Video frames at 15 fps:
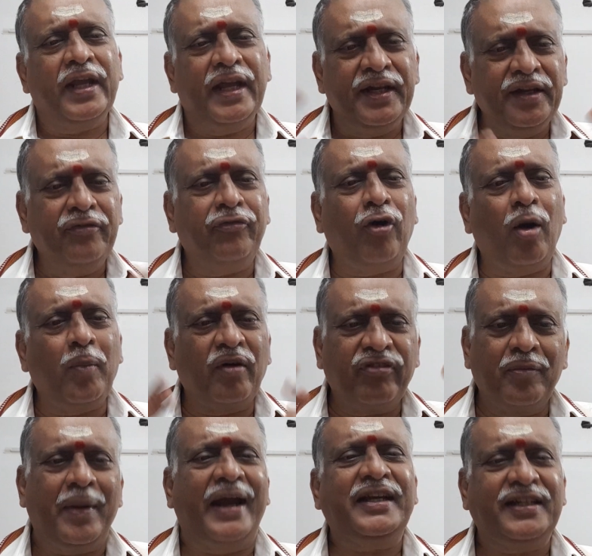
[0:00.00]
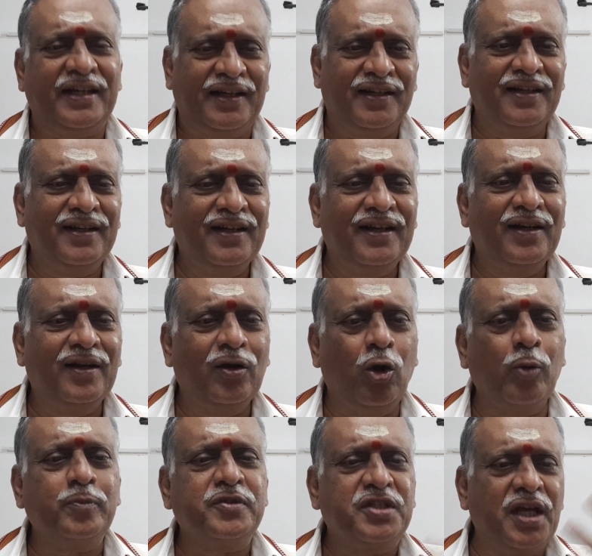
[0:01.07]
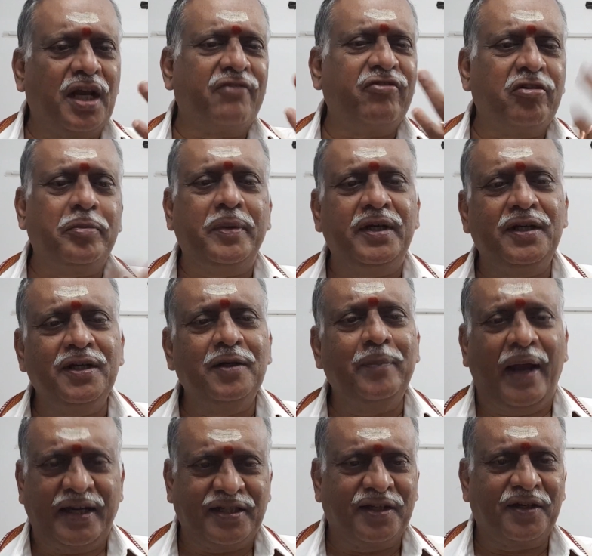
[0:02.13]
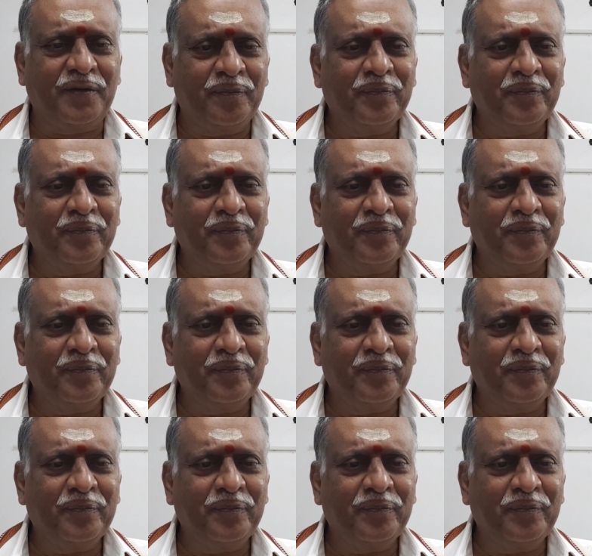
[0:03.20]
any form of a matter, observable matter.